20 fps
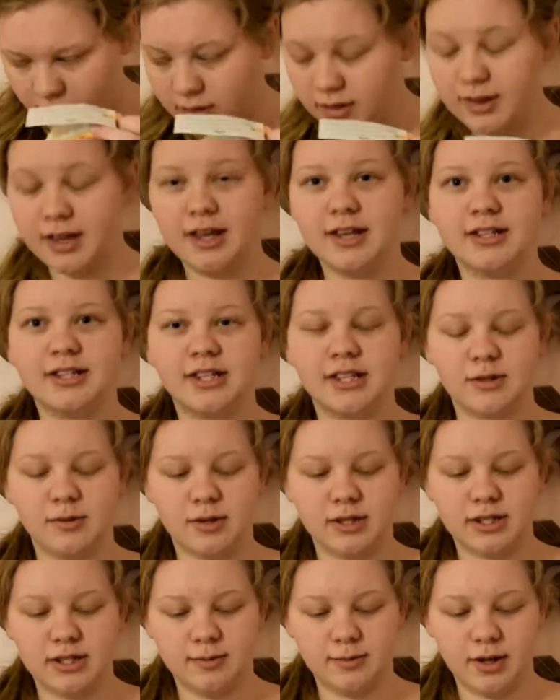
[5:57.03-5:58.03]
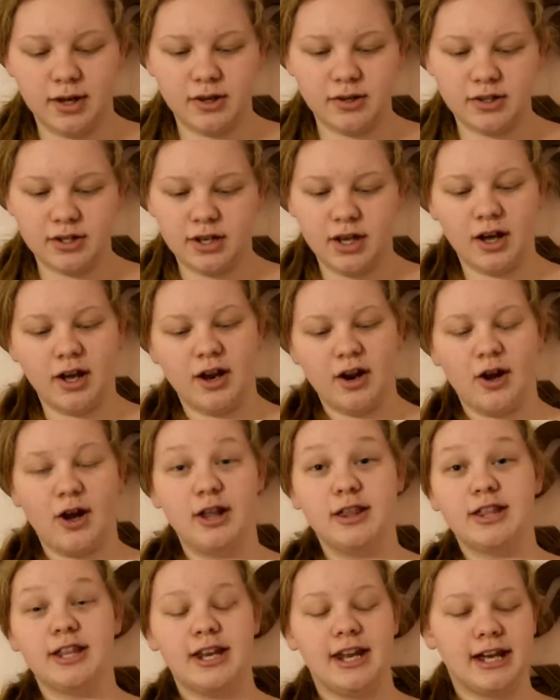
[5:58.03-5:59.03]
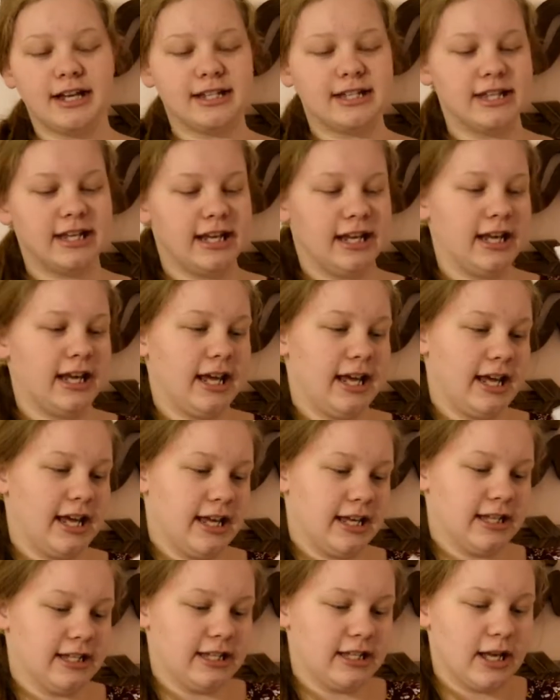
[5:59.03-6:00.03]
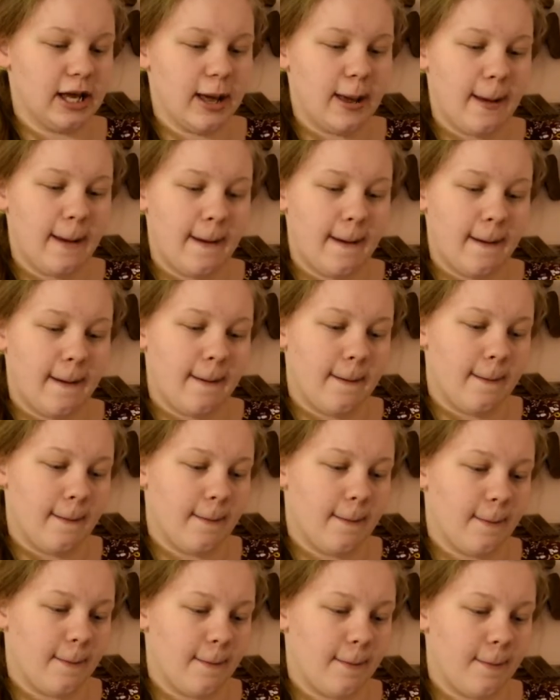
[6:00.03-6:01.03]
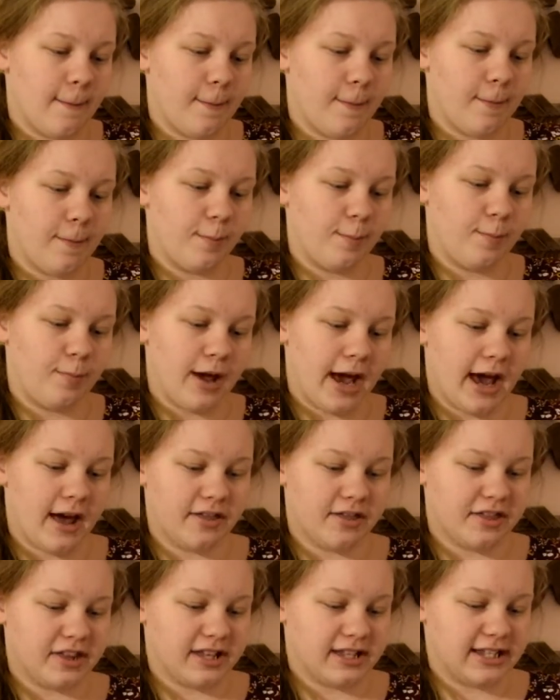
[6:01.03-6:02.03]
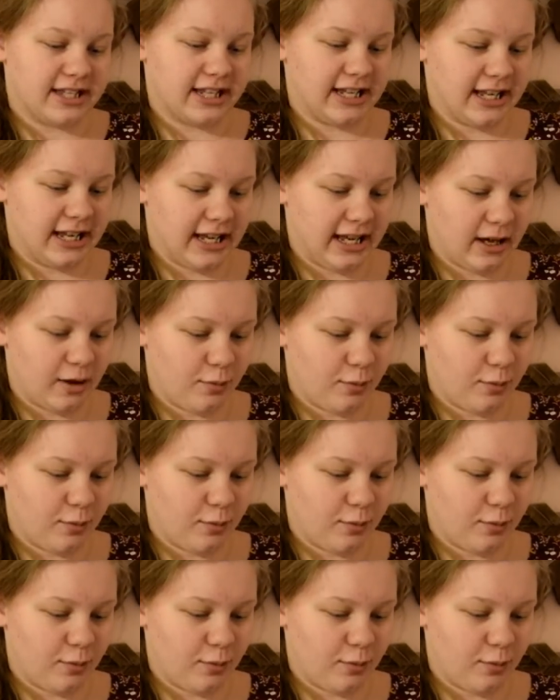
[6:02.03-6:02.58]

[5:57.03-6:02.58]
This is what smells good. the next thing is bath tea